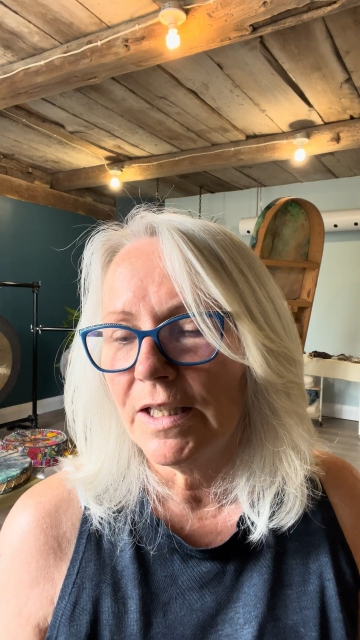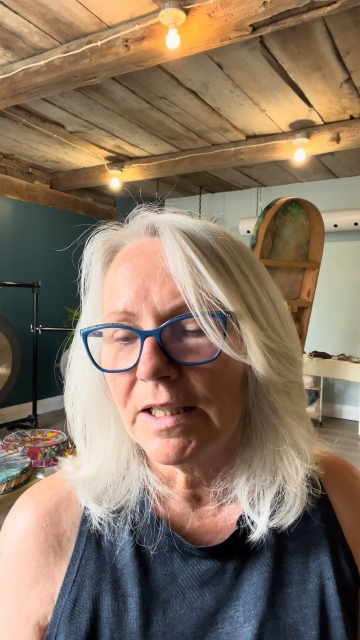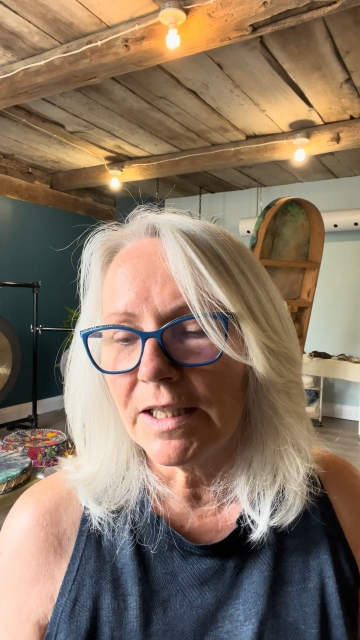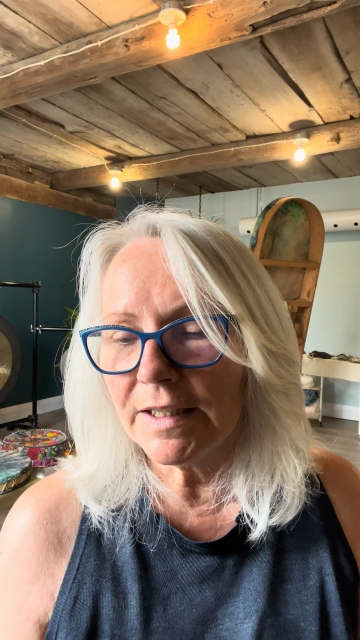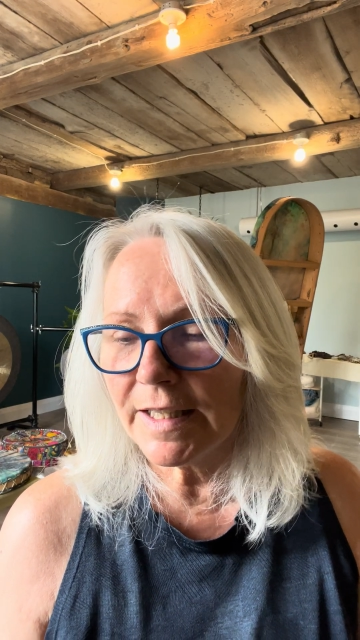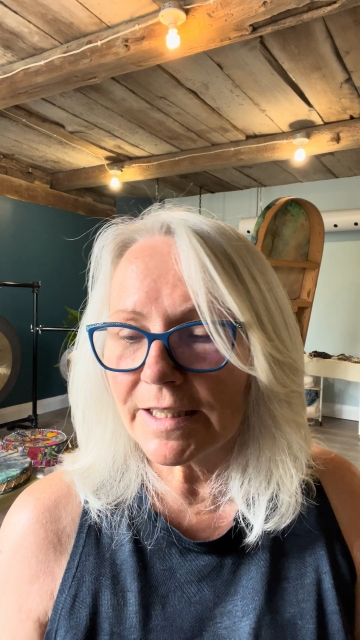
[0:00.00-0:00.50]

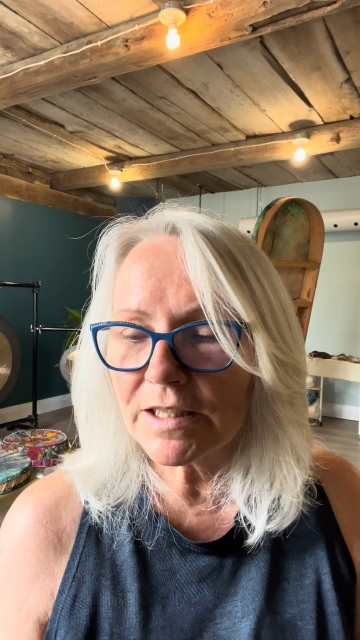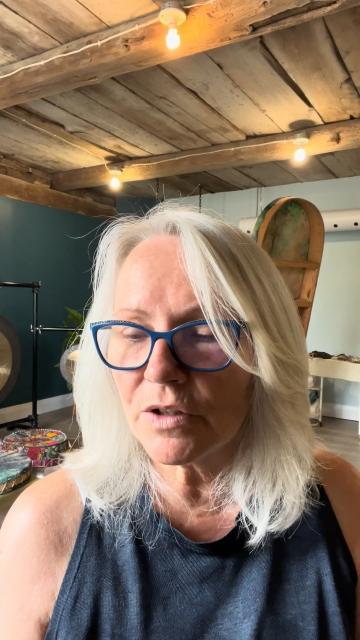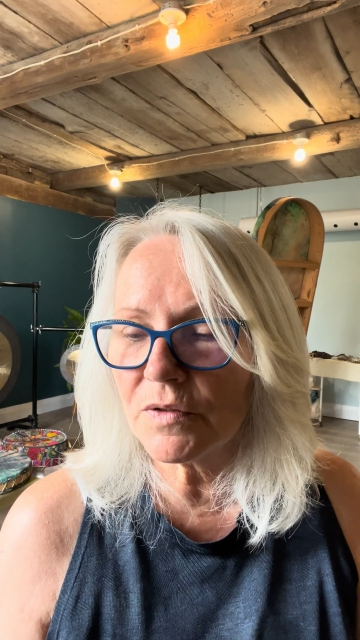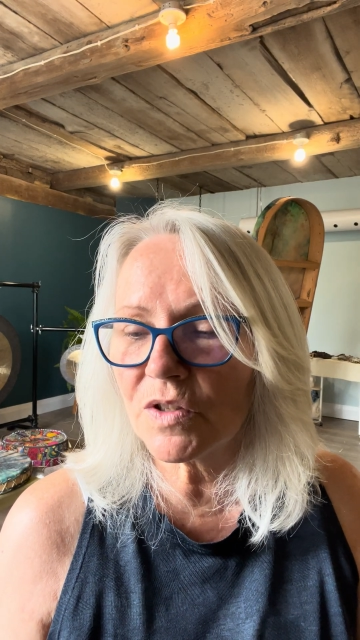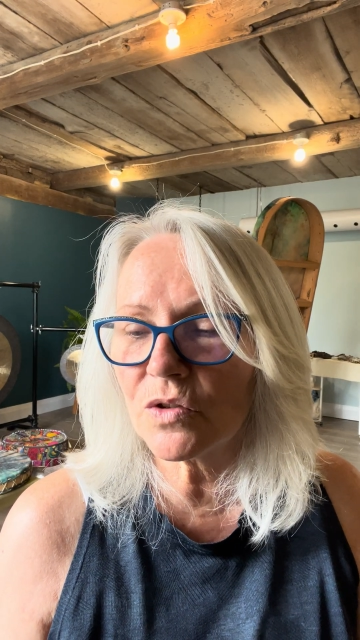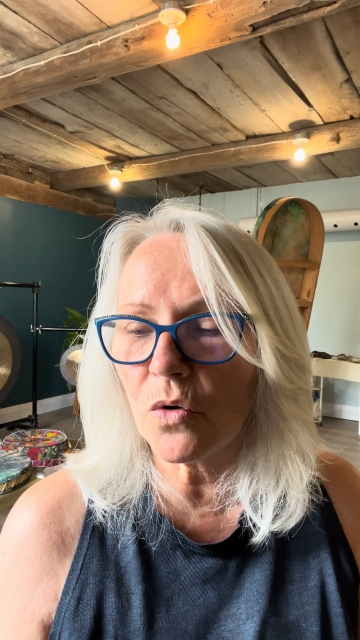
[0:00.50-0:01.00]
Collective
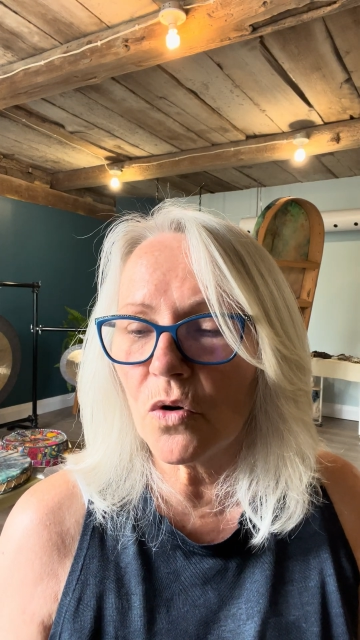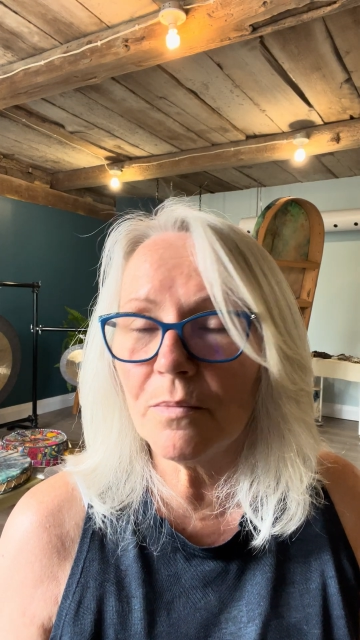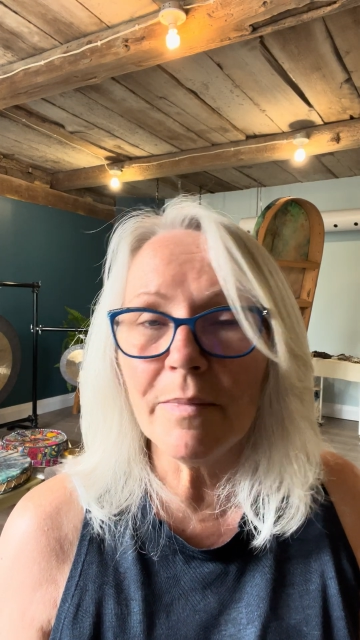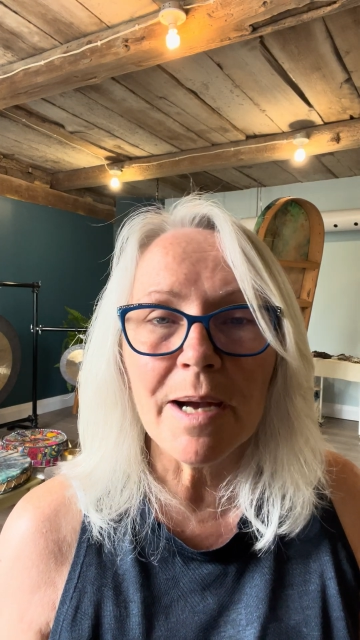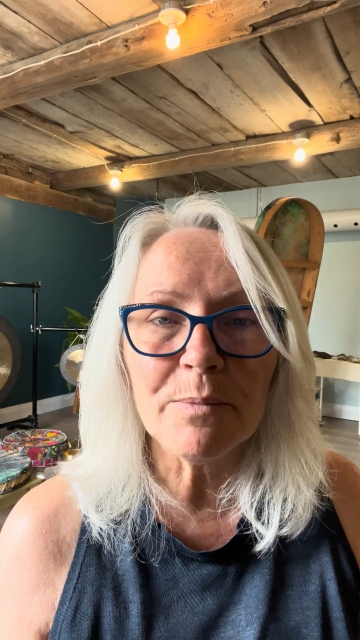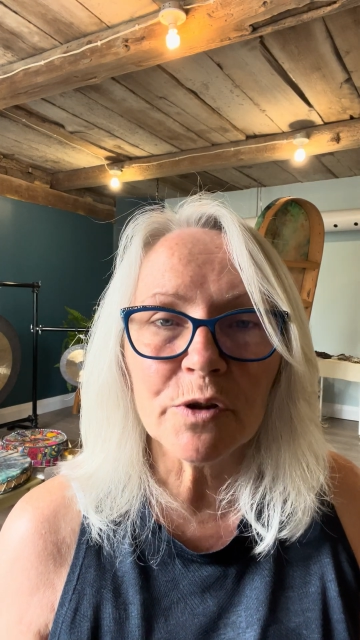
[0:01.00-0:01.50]
soul
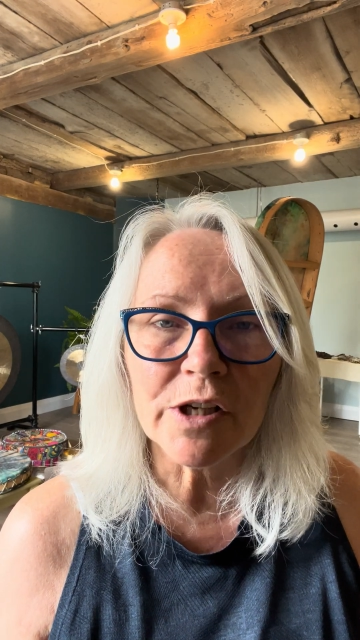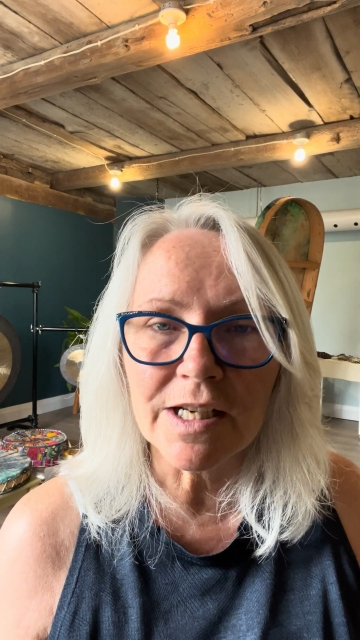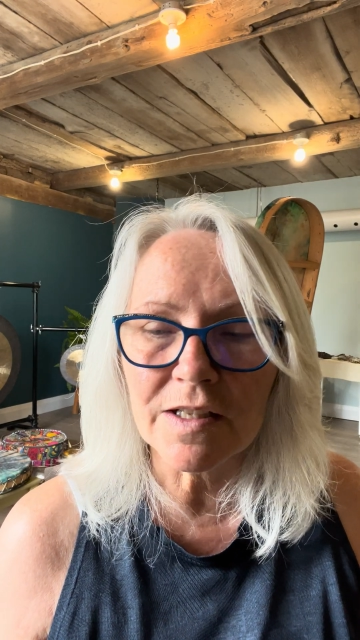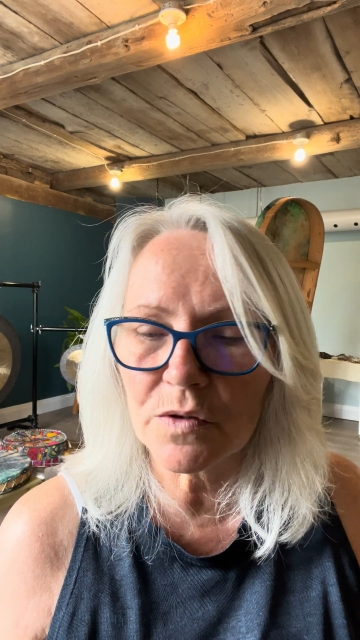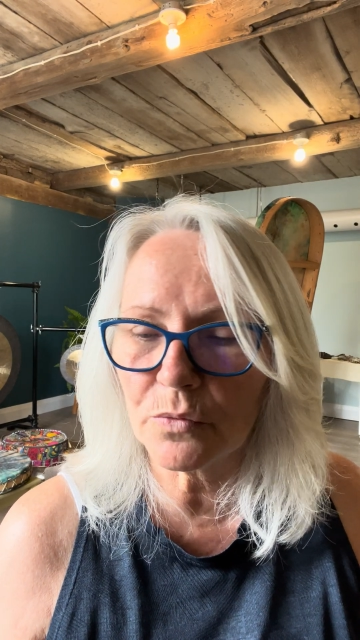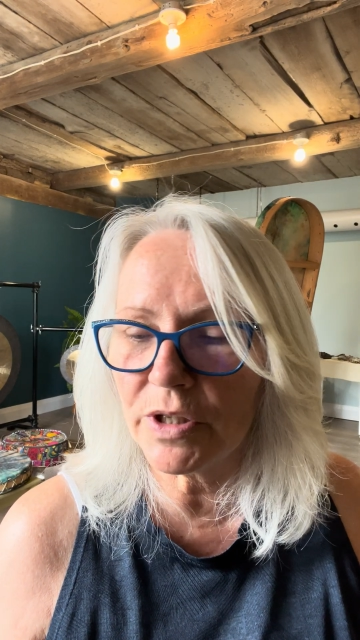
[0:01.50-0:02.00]
memory
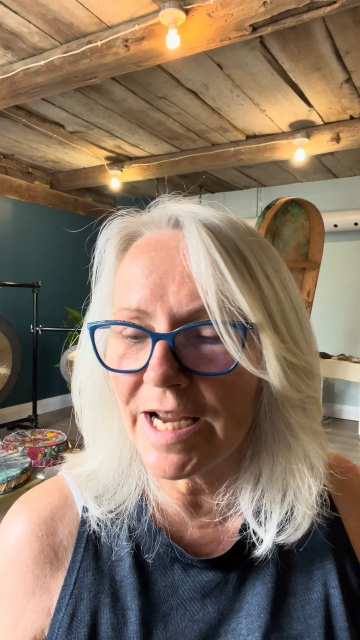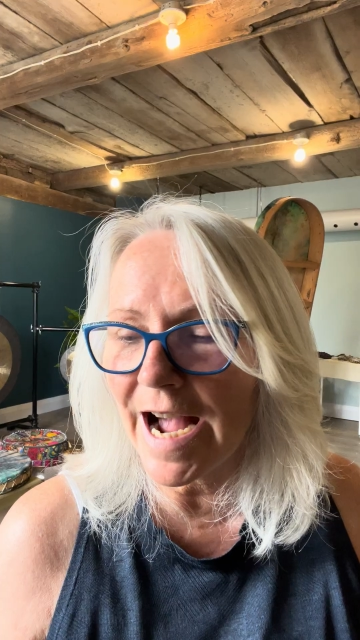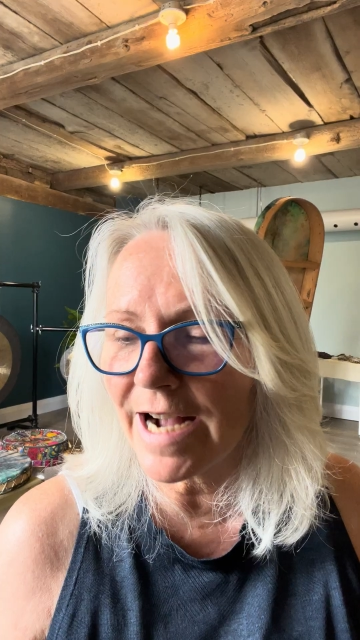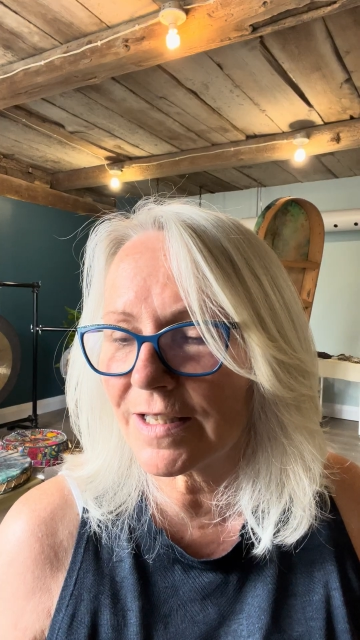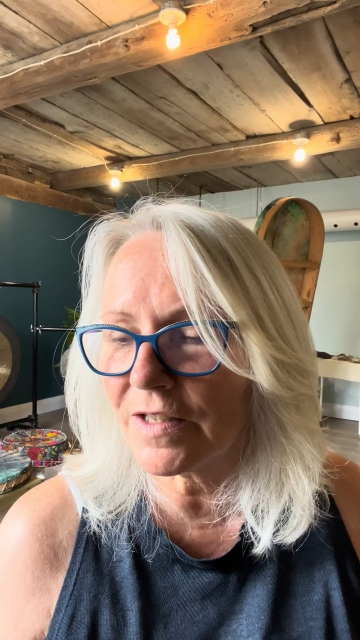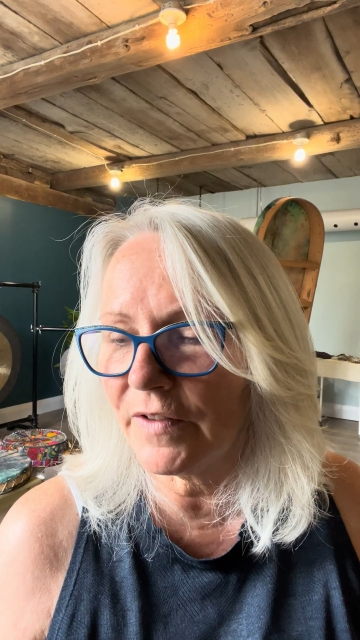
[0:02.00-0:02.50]
is
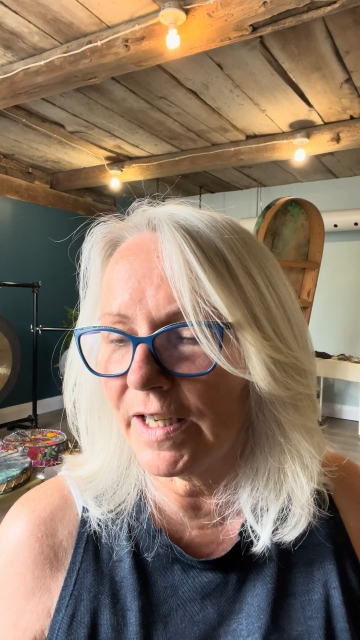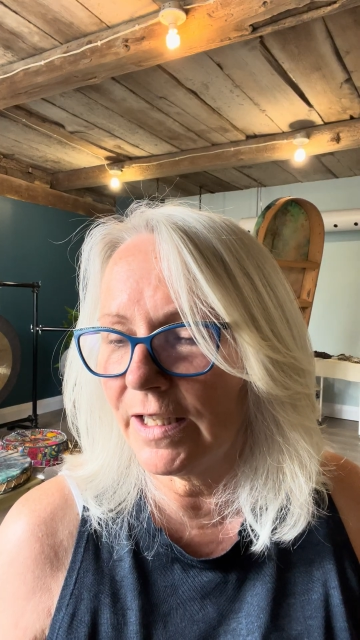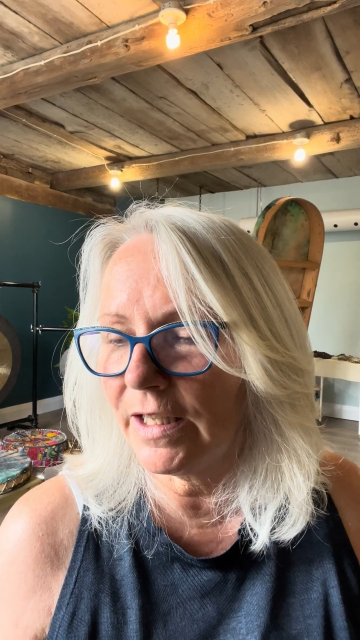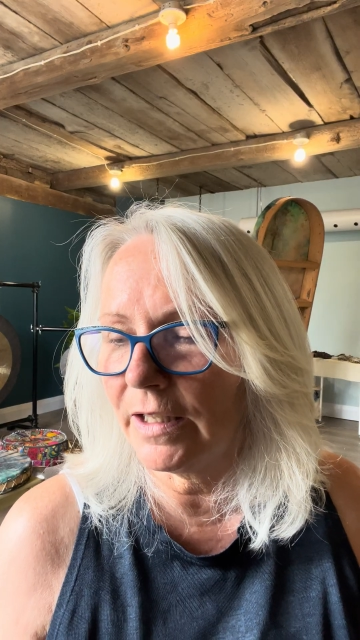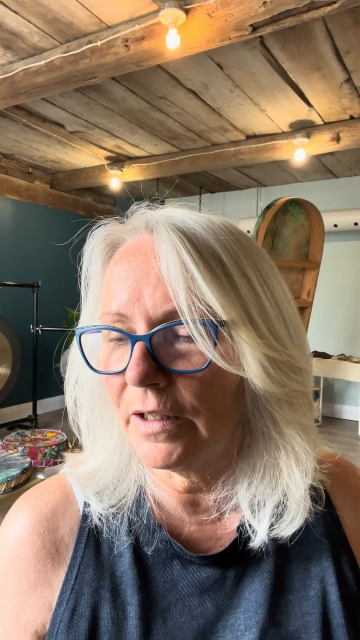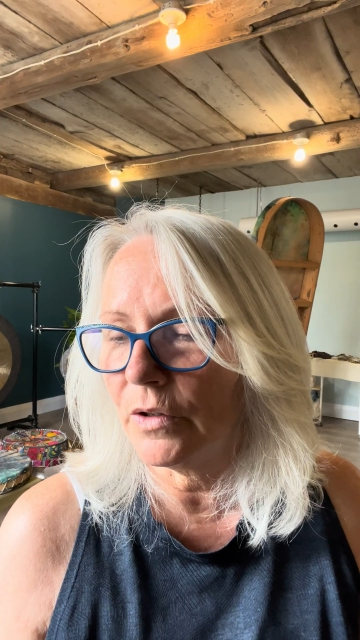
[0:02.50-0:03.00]

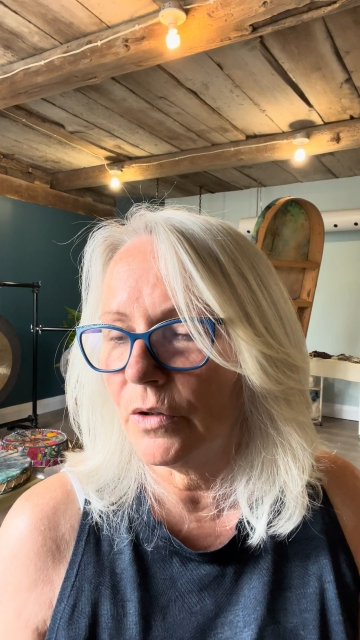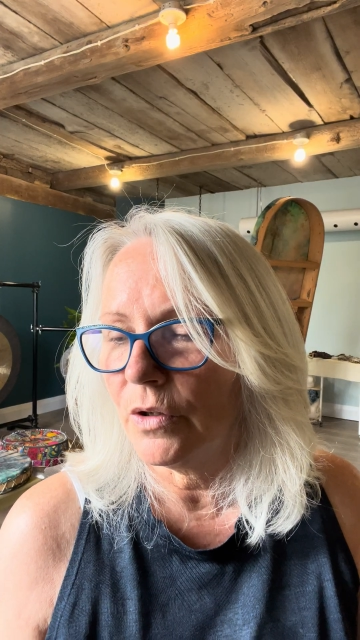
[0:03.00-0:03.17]
reactivating.